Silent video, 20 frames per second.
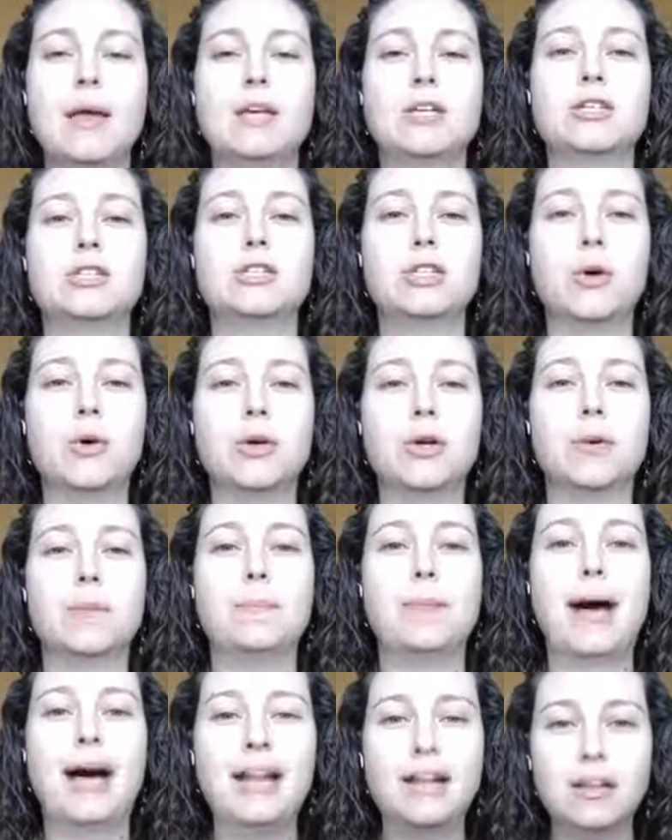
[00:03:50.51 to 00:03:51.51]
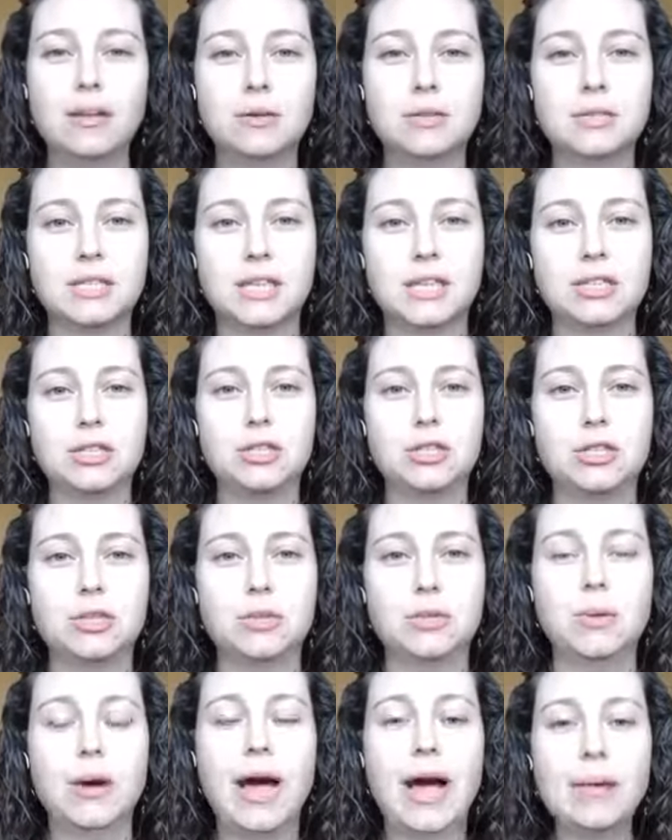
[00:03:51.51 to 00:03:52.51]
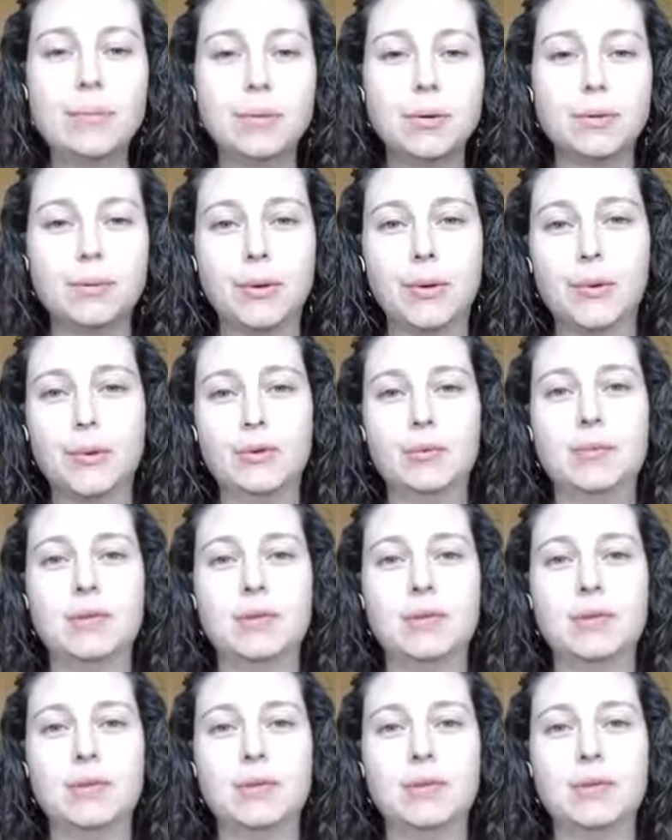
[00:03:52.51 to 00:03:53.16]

So your body goes into hyper mode